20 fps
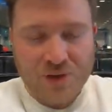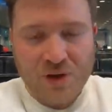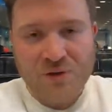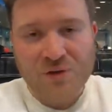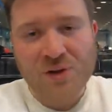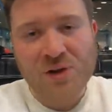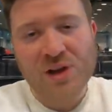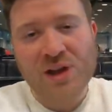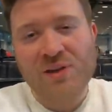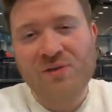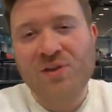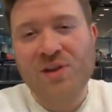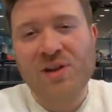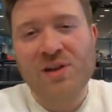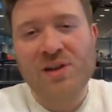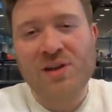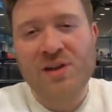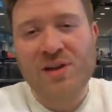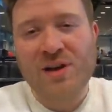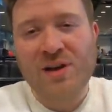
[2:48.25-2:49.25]
I feel like if
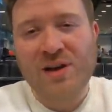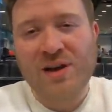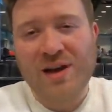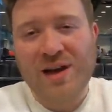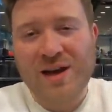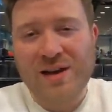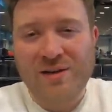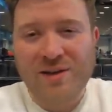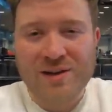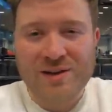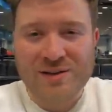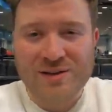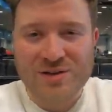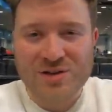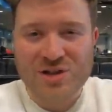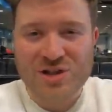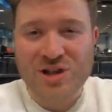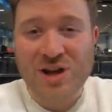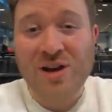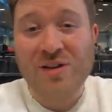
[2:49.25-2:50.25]
a airline
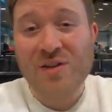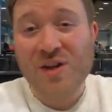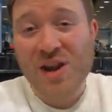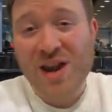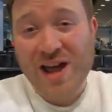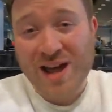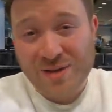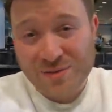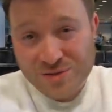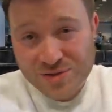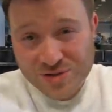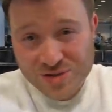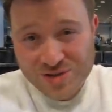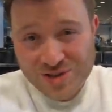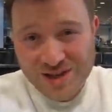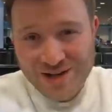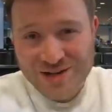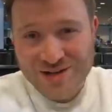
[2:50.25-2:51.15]
has shut the lounge, they